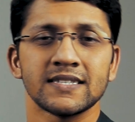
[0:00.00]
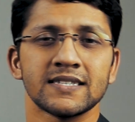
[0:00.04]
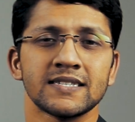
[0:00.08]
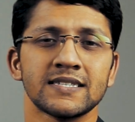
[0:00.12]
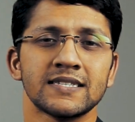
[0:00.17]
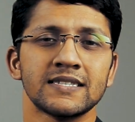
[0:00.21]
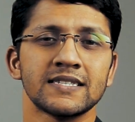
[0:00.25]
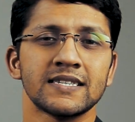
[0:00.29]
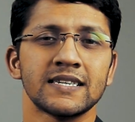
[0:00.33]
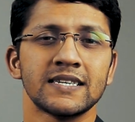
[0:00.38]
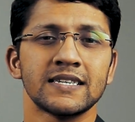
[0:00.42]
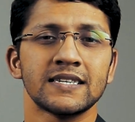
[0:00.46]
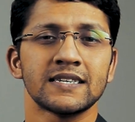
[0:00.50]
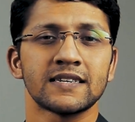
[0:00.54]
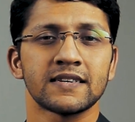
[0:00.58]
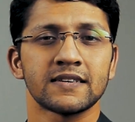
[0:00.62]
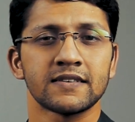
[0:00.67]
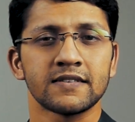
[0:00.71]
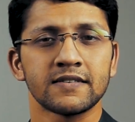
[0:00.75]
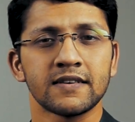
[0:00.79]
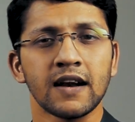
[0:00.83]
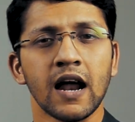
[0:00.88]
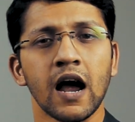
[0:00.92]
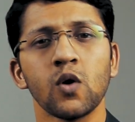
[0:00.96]
Ascendant,
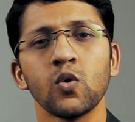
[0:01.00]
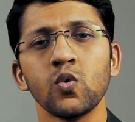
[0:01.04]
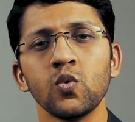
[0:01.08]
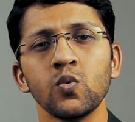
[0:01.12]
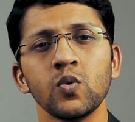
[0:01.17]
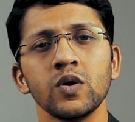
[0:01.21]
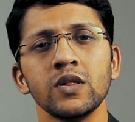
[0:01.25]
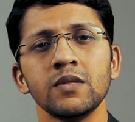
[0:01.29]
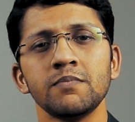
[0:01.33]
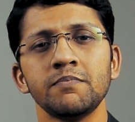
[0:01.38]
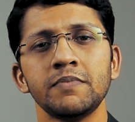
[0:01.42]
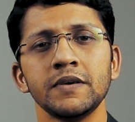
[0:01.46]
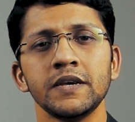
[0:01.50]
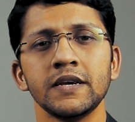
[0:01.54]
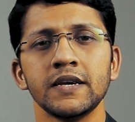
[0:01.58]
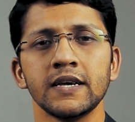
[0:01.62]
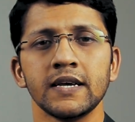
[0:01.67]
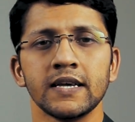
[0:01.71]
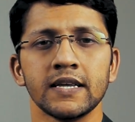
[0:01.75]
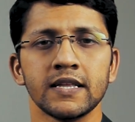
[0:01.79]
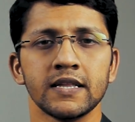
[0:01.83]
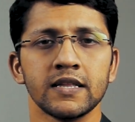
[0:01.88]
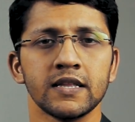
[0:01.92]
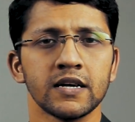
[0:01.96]
Rahu will be
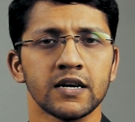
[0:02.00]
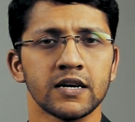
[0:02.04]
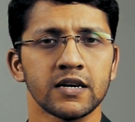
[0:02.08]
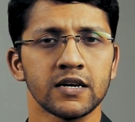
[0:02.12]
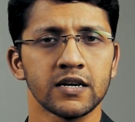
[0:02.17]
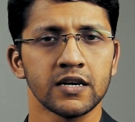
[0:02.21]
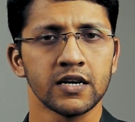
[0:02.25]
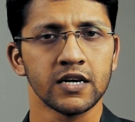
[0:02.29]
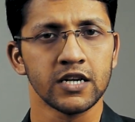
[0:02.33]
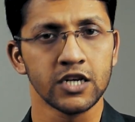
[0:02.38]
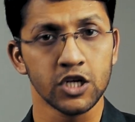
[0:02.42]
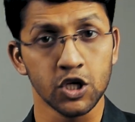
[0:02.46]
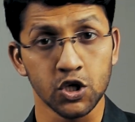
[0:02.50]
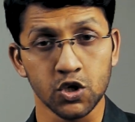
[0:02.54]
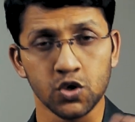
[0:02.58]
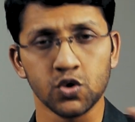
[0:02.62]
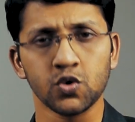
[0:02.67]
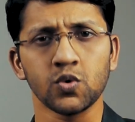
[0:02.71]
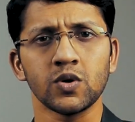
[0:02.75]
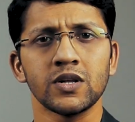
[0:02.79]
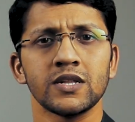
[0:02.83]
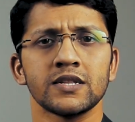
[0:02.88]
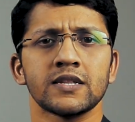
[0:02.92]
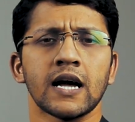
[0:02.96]
in the
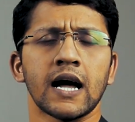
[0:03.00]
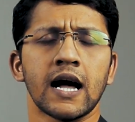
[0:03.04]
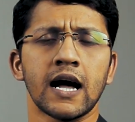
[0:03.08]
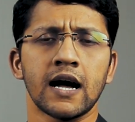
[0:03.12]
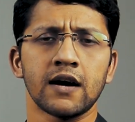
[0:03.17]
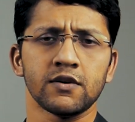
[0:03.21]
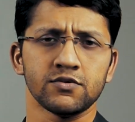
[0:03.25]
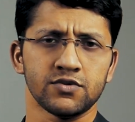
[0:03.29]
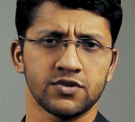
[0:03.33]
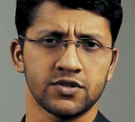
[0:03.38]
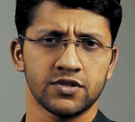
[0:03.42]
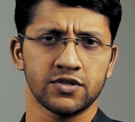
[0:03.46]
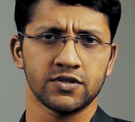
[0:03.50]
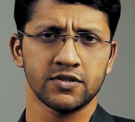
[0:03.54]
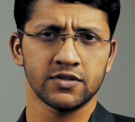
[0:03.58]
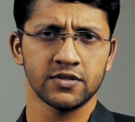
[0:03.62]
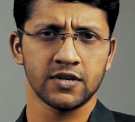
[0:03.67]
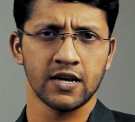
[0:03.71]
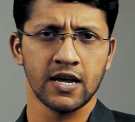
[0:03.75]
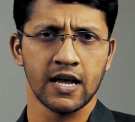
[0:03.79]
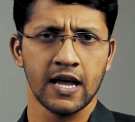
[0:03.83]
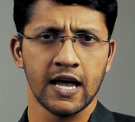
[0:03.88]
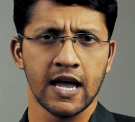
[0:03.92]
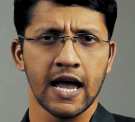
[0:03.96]
12th house
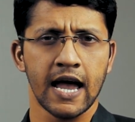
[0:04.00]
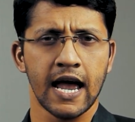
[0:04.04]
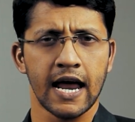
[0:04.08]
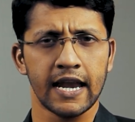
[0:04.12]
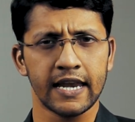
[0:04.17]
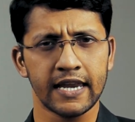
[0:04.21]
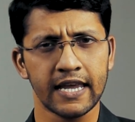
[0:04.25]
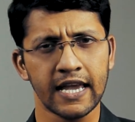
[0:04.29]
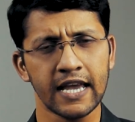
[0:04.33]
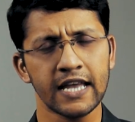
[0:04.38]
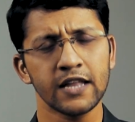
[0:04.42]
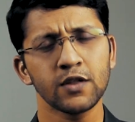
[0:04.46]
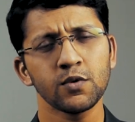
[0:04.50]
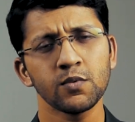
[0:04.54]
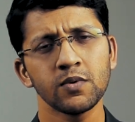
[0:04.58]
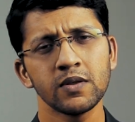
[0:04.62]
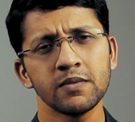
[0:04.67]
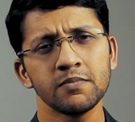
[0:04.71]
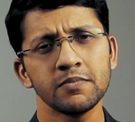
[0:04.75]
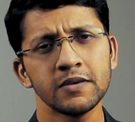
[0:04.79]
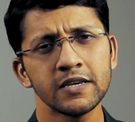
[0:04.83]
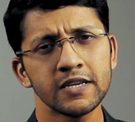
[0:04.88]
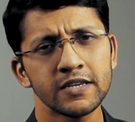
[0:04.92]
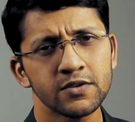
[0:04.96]
and Ketu will
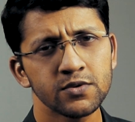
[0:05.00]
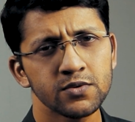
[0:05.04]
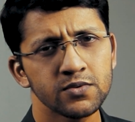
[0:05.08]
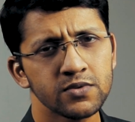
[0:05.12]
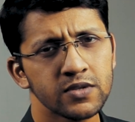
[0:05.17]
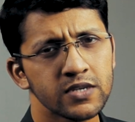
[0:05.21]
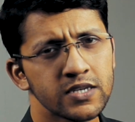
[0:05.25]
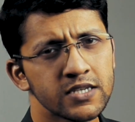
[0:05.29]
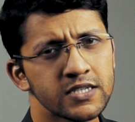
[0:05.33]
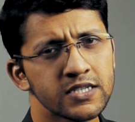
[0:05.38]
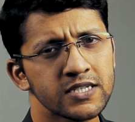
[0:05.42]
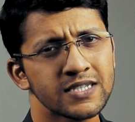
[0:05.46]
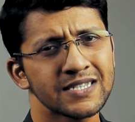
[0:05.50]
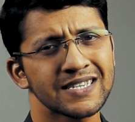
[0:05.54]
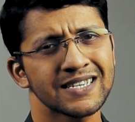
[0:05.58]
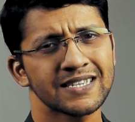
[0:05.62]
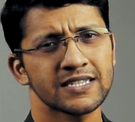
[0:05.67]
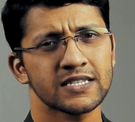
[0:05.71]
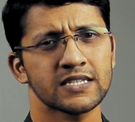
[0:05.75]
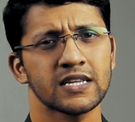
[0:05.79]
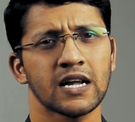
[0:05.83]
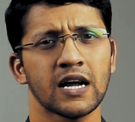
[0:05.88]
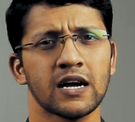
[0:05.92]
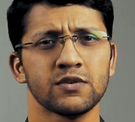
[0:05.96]
be into the
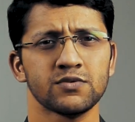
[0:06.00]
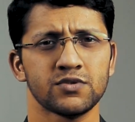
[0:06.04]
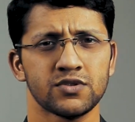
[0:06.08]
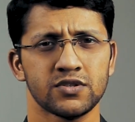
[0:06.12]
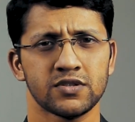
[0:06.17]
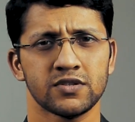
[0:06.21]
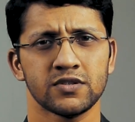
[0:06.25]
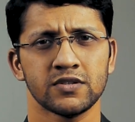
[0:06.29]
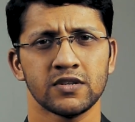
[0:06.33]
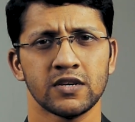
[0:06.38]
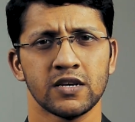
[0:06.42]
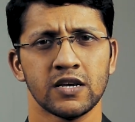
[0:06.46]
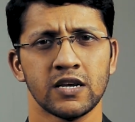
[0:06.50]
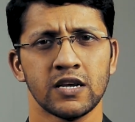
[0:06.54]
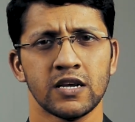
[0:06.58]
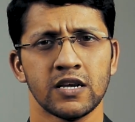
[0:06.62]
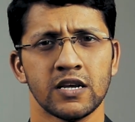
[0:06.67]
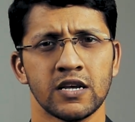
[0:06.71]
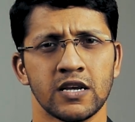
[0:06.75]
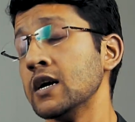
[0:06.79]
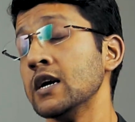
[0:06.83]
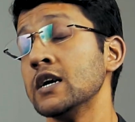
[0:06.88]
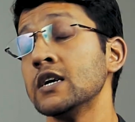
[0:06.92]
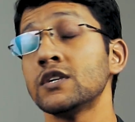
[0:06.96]
6th house.
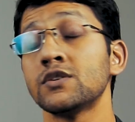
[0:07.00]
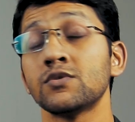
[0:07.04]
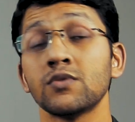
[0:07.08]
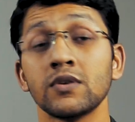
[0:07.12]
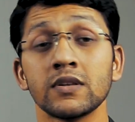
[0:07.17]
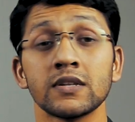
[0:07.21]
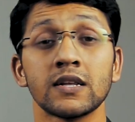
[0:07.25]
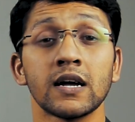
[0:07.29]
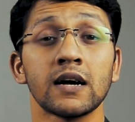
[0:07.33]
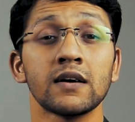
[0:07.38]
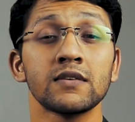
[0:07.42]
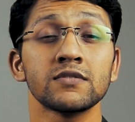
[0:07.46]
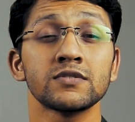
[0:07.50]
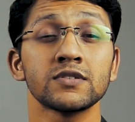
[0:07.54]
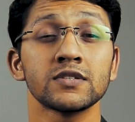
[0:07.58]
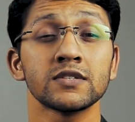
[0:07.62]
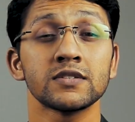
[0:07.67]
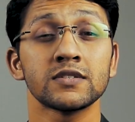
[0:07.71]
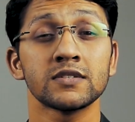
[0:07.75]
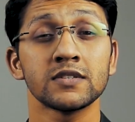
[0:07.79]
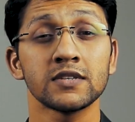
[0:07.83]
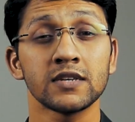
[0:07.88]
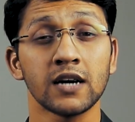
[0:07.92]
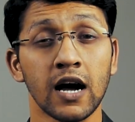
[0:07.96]
12th house
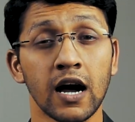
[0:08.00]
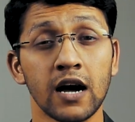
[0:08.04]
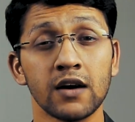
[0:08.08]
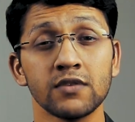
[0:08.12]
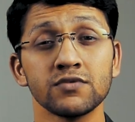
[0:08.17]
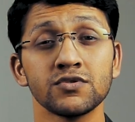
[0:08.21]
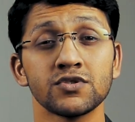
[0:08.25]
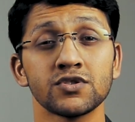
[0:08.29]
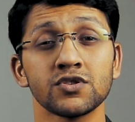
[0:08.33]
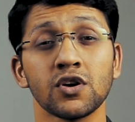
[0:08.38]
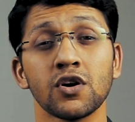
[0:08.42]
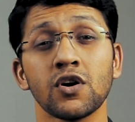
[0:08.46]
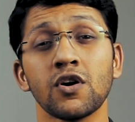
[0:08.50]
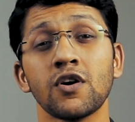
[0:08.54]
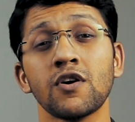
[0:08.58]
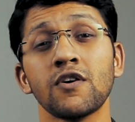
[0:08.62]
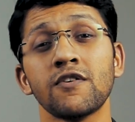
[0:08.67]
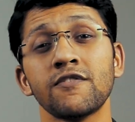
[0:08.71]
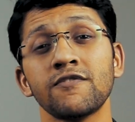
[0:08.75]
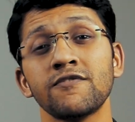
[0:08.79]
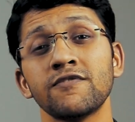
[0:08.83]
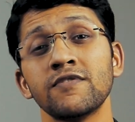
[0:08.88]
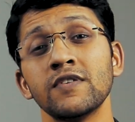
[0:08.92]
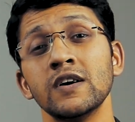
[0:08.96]
is the house
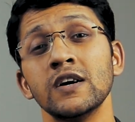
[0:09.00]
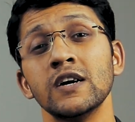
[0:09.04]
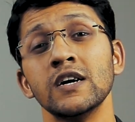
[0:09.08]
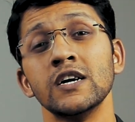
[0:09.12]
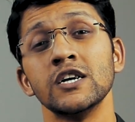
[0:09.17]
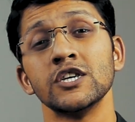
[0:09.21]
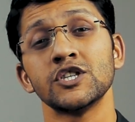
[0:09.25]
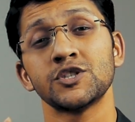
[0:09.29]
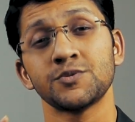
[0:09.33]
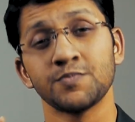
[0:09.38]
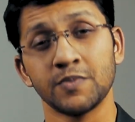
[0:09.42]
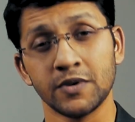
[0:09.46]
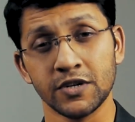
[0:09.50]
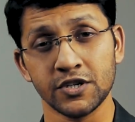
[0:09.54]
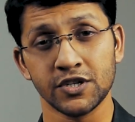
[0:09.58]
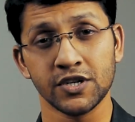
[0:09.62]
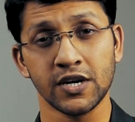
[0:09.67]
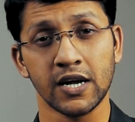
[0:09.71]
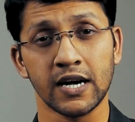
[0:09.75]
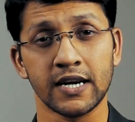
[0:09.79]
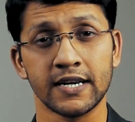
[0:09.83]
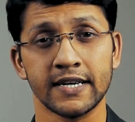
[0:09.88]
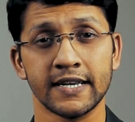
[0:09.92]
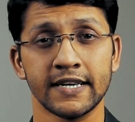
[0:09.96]
of
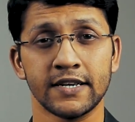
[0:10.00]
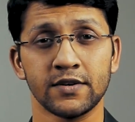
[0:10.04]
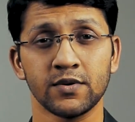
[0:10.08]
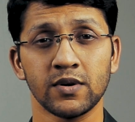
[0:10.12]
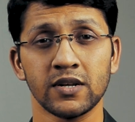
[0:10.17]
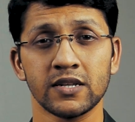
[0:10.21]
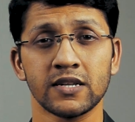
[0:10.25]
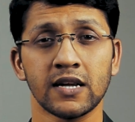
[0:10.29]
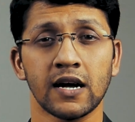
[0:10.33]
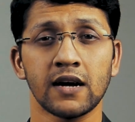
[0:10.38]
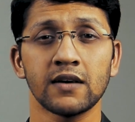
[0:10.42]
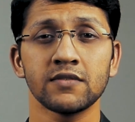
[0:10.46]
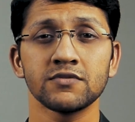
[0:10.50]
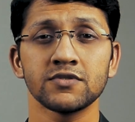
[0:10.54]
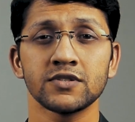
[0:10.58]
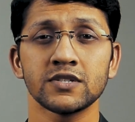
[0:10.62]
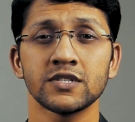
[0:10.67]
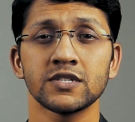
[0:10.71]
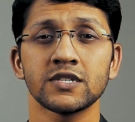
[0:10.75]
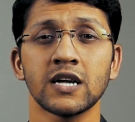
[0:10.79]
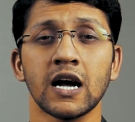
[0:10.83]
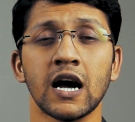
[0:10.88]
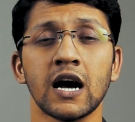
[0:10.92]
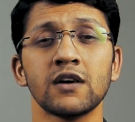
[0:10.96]
spirituality. 12th house
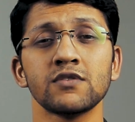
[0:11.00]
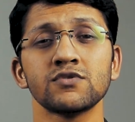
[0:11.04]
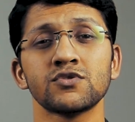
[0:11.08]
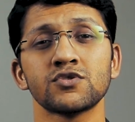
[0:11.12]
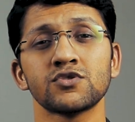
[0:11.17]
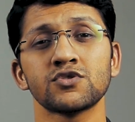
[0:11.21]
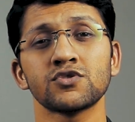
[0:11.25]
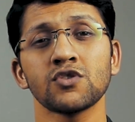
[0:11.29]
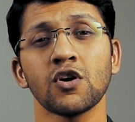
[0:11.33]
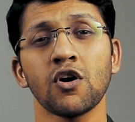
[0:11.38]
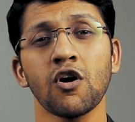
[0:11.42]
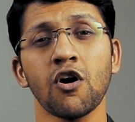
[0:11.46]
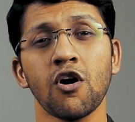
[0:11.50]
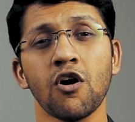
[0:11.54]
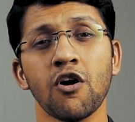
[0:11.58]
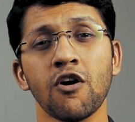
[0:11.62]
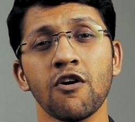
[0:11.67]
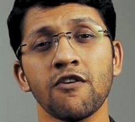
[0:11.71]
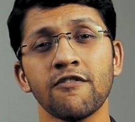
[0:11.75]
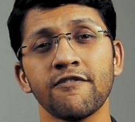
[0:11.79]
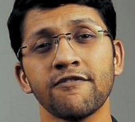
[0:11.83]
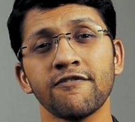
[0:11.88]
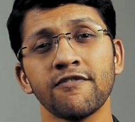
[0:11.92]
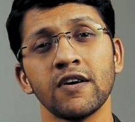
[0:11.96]
is the house
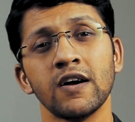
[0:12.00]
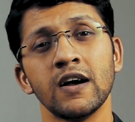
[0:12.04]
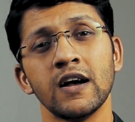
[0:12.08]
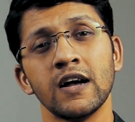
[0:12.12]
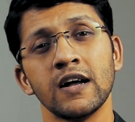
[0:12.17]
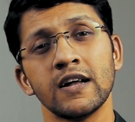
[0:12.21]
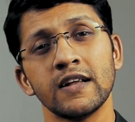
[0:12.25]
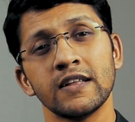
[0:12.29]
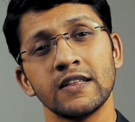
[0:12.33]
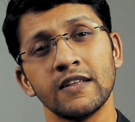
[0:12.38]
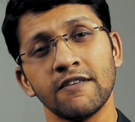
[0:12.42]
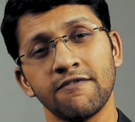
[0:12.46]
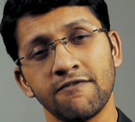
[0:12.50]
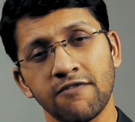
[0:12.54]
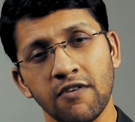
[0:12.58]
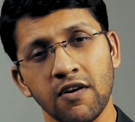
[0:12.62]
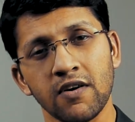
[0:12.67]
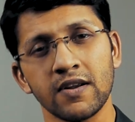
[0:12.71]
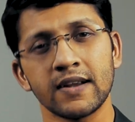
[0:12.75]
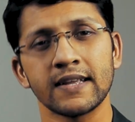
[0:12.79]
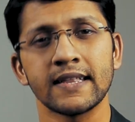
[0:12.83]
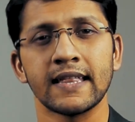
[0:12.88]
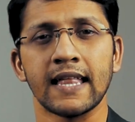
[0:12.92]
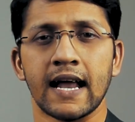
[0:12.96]
of the
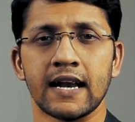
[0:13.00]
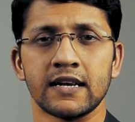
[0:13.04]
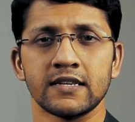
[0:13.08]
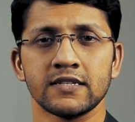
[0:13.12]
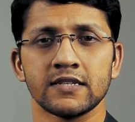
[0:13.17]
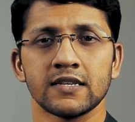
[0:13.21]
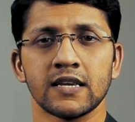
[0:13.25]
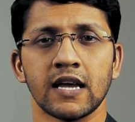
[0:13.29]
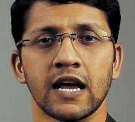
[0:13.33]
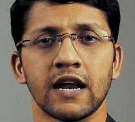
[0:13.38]
foreign lands.